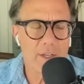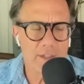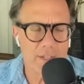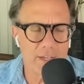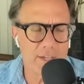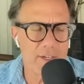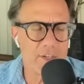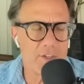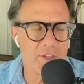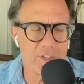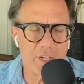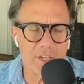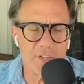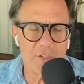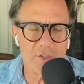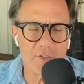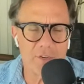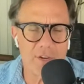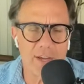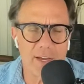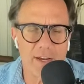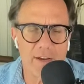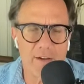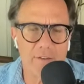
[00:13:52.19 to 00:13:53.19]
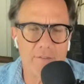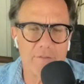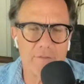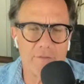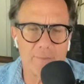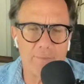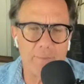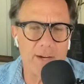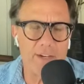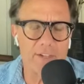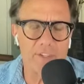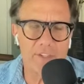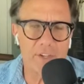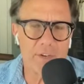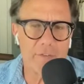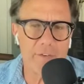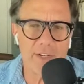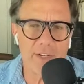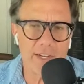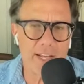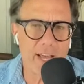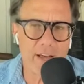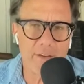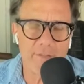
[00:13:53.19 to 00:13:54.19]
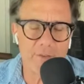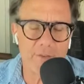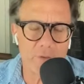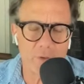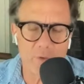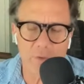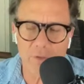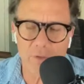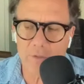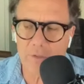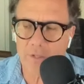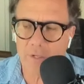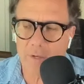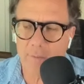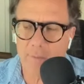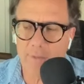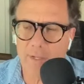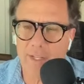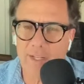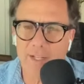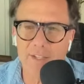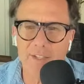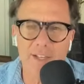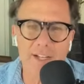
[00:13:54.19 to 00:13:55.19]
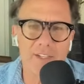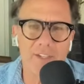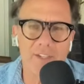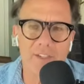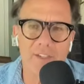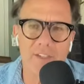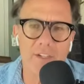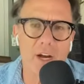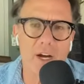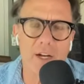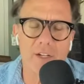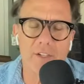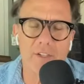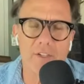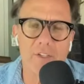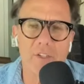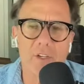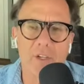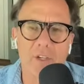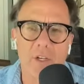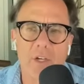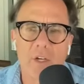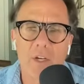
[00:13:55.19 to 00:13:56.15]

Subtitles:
like you said, you have my 7.5-year-old. I mean, that's nuts.